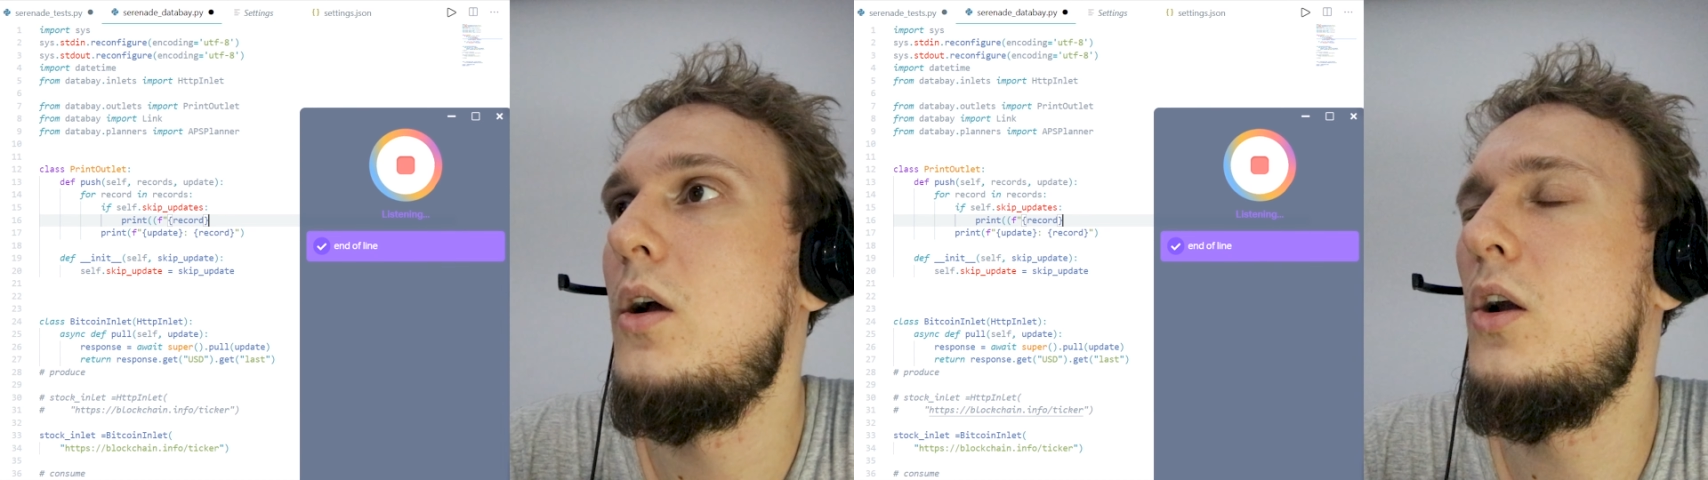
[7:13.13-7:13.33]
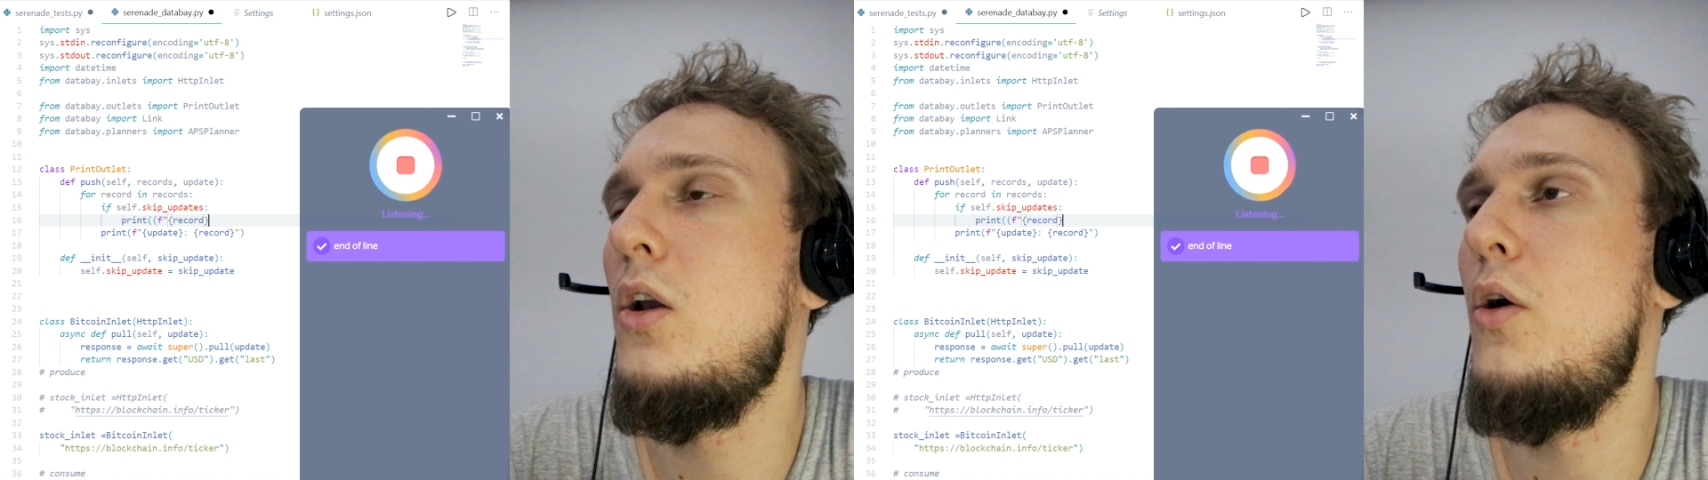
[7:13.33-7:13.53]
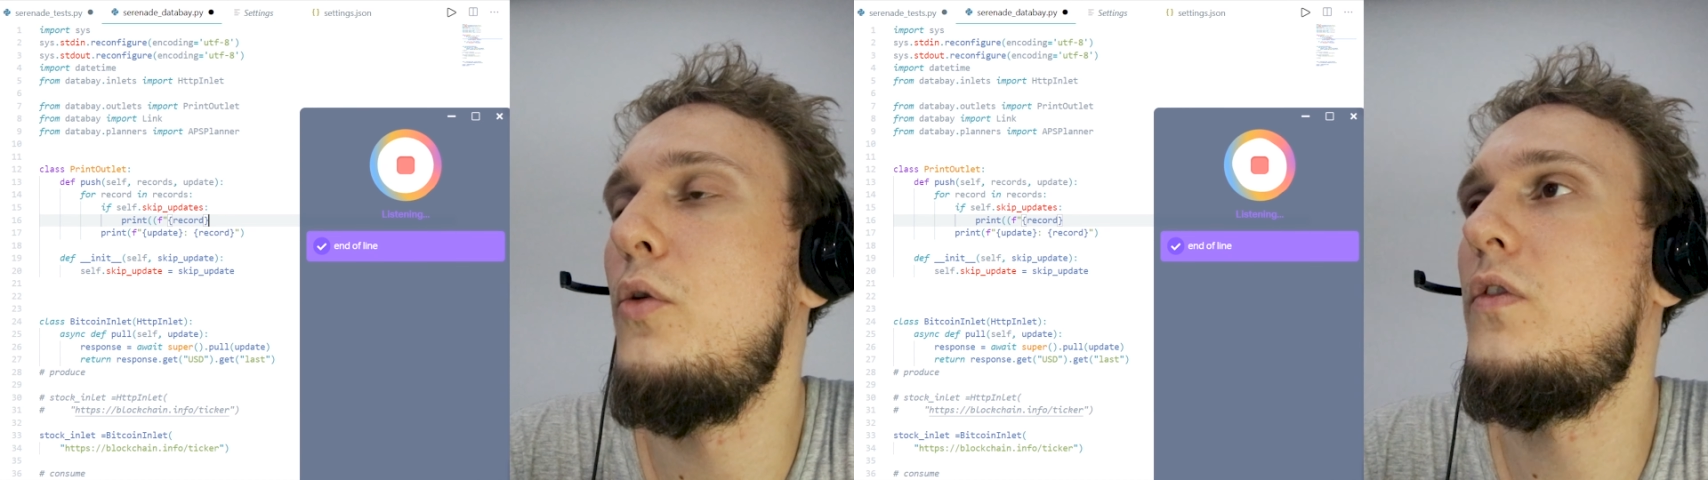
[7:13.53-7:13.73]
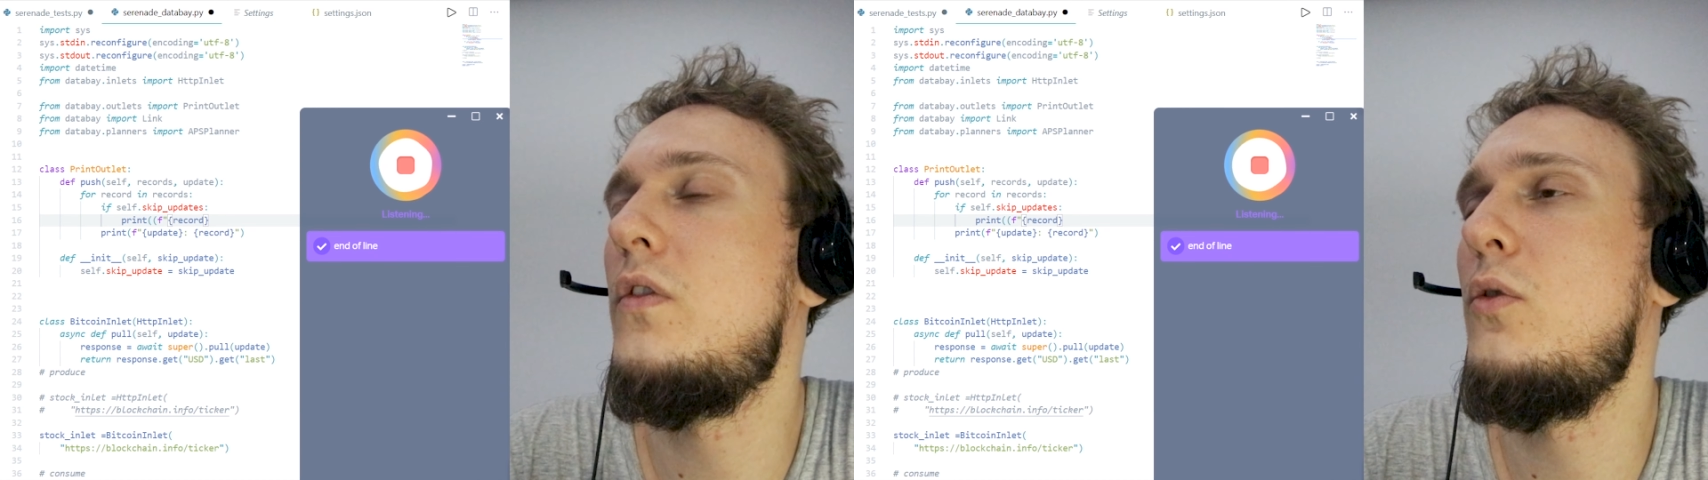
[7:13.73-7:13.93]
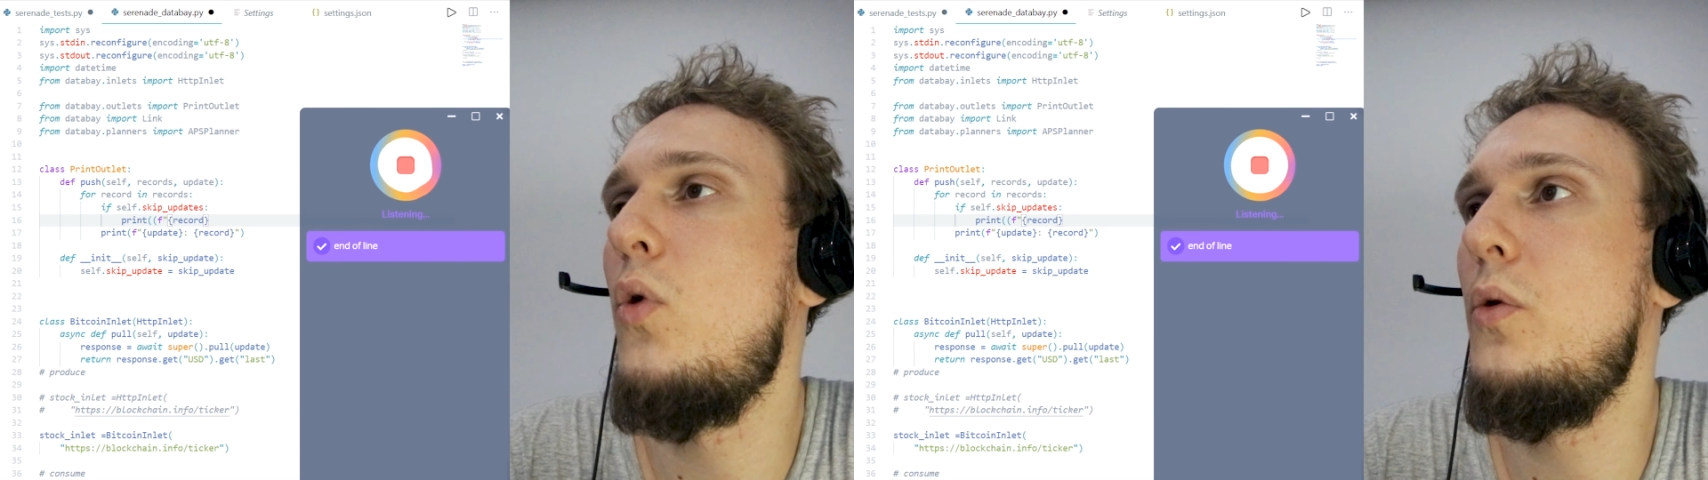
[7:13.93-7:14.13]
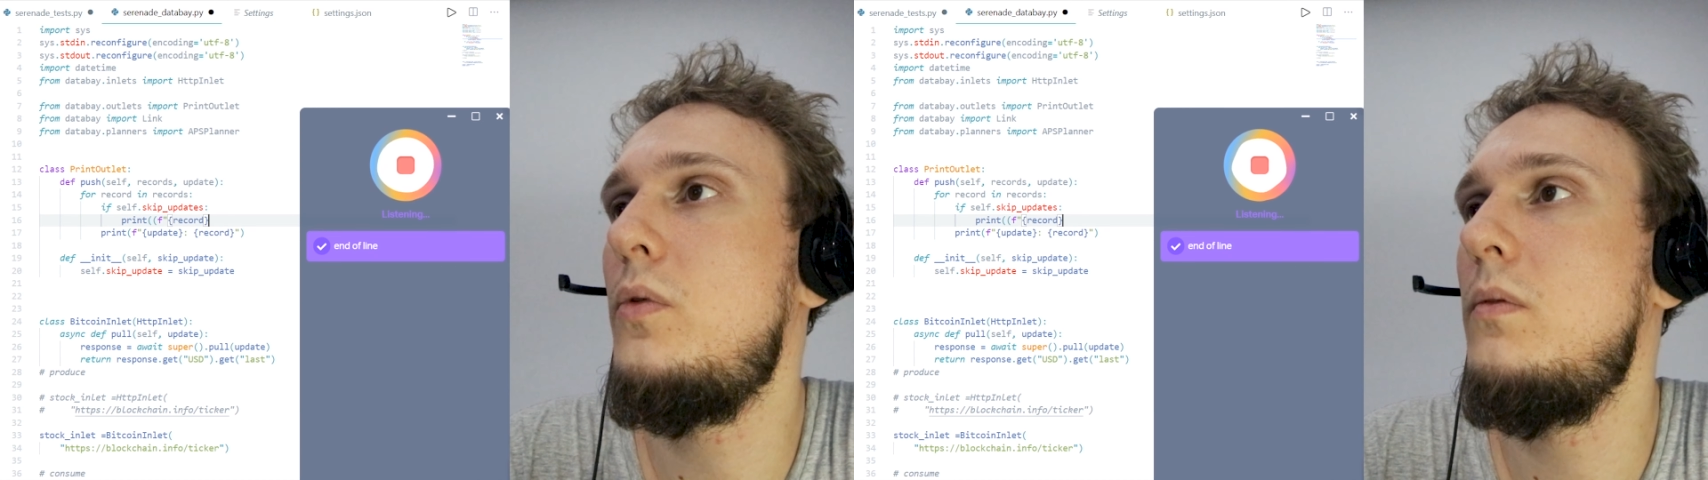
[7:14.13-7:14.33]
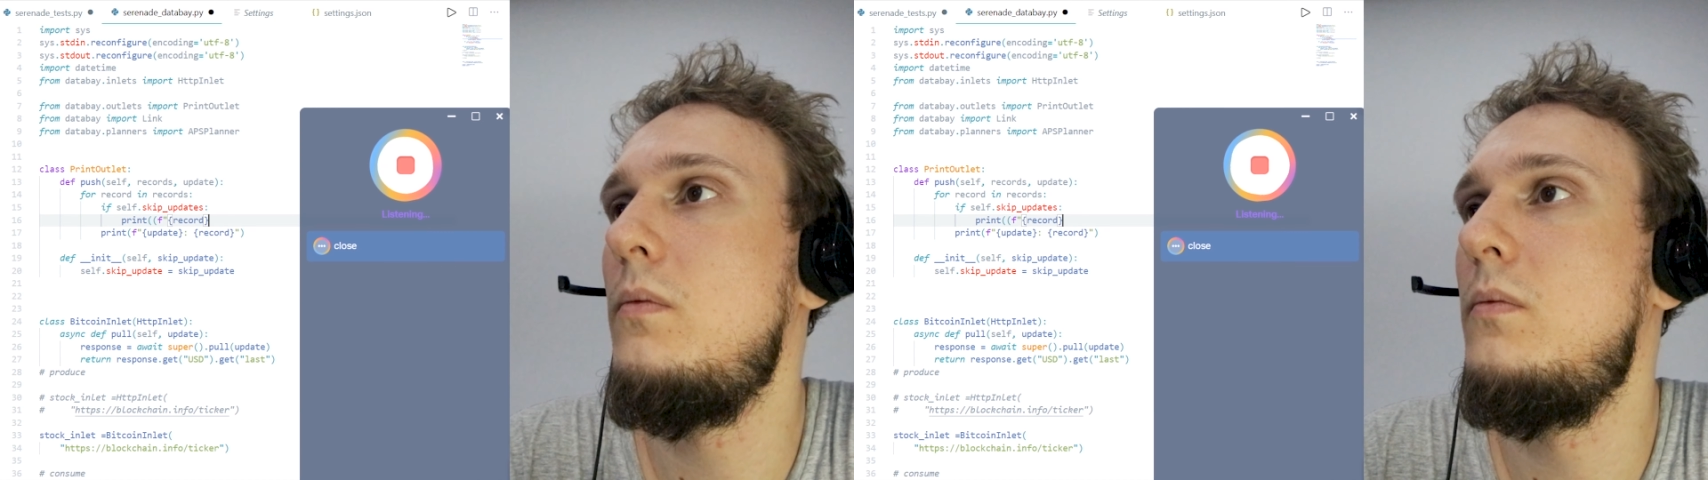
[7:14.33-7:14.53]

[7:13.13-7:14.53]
Close quote.